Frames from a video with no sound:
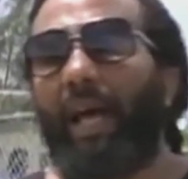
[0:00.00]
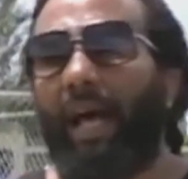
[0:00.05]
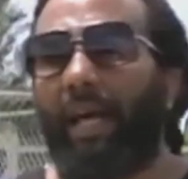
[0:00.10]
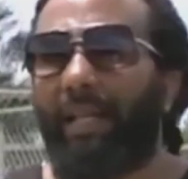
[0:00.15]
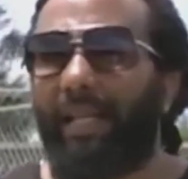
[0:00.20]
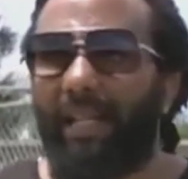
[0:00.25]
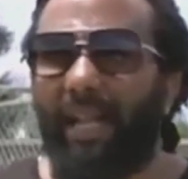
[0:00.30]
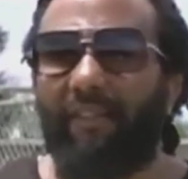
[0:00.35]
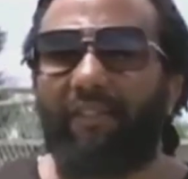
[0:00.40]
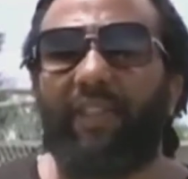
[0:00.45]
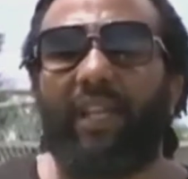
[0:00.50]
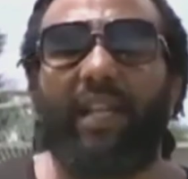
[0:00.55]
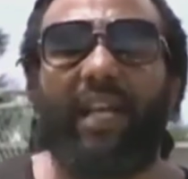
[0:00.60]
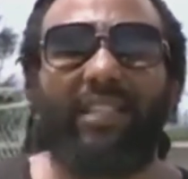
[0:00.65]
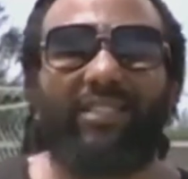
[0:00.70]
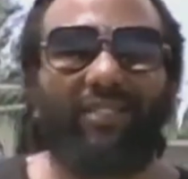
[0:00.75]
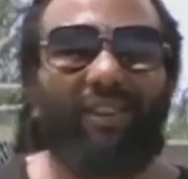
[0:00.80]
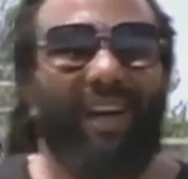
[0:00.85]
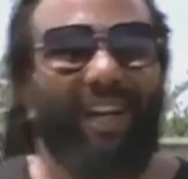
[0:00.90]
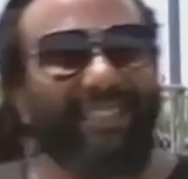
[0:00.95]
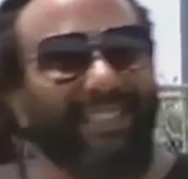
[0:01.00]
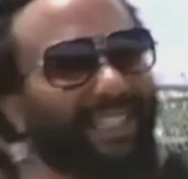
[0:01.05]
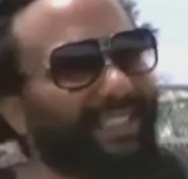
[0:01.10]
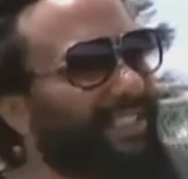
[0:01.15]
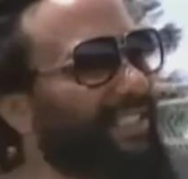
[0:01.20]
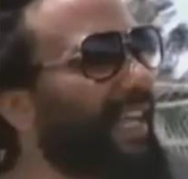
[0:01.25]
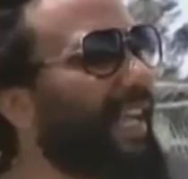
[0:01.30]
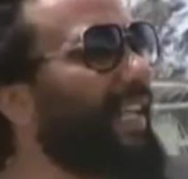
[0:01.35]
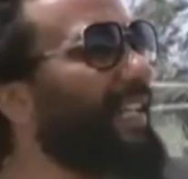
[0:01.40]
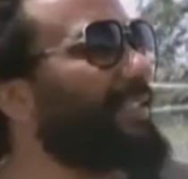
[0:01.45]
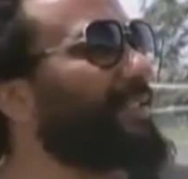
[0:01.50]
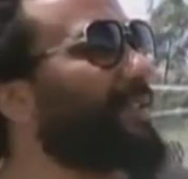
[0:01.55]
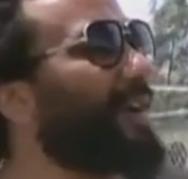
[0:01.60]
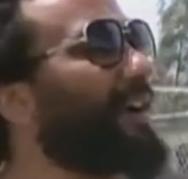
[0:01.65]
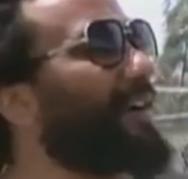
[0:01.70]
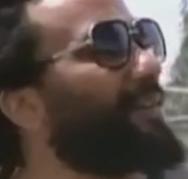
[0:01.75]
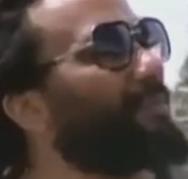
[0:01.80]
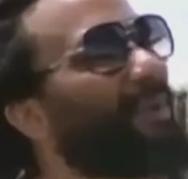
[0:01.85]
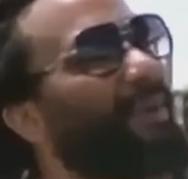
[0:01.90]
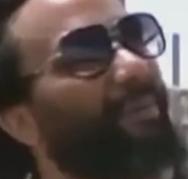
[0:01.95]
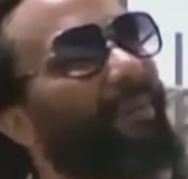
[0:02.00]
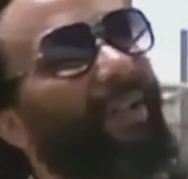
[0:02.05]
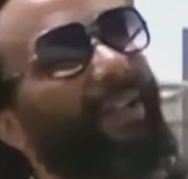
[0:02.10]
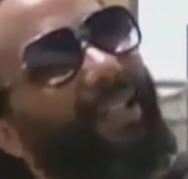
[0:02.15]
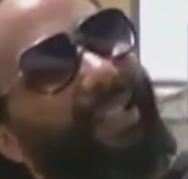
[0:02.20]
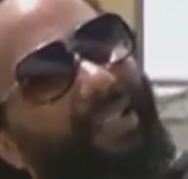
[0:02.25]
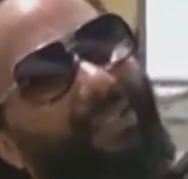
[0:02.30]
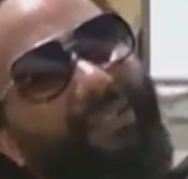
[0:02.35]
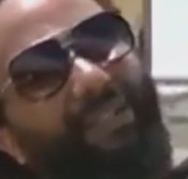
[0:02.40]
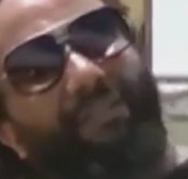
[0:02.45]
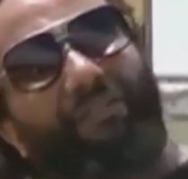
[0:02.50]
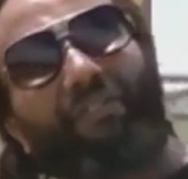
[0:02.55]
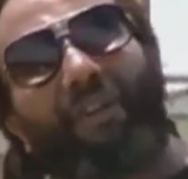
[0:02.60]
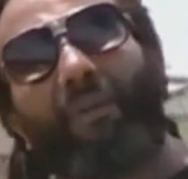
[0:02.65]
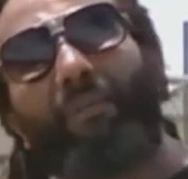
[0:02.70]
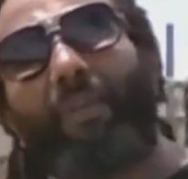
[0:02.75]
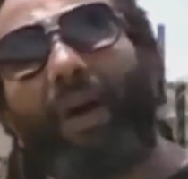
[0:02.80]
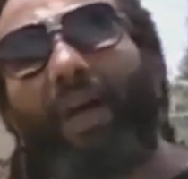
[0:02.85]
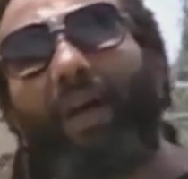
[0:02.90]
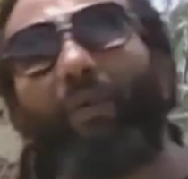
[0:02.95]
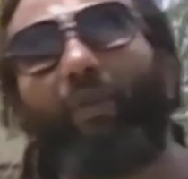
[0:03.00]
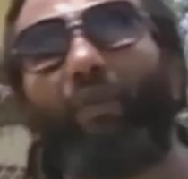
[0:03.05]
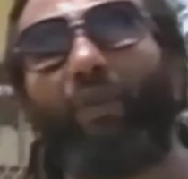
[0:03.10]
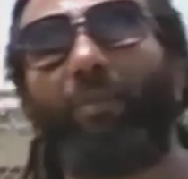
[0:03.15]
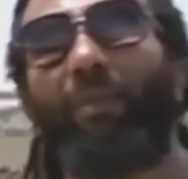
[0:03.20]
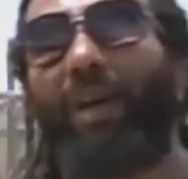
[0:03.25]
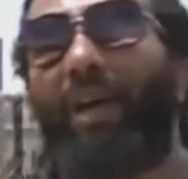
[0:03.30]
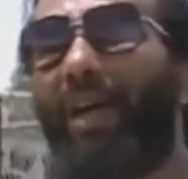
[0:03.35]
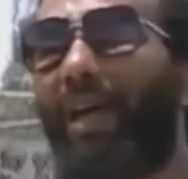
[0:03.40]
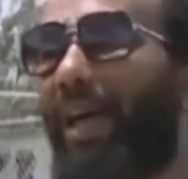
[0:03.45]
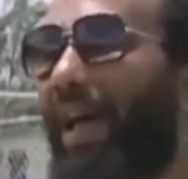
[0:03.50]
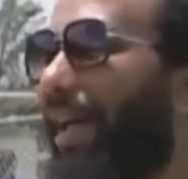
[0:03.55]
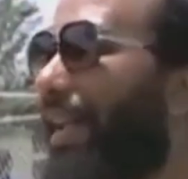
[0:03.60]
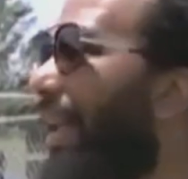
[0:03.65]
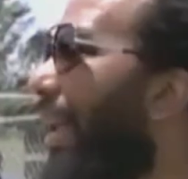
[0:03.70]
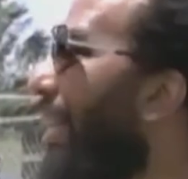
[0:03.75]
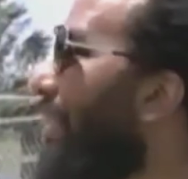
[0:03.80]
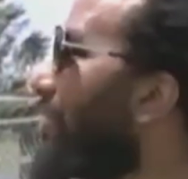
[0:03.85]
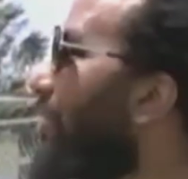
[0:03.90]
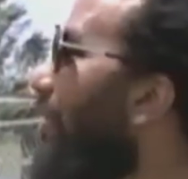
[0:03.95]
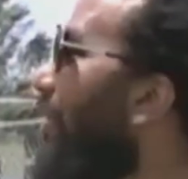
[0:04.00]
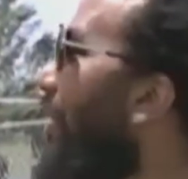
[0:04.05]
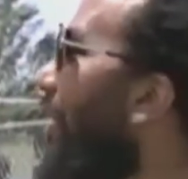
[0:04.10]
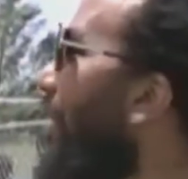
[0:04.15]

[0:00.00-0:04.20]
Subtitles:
And then after that, so as a child too, I remember leaving from my home and also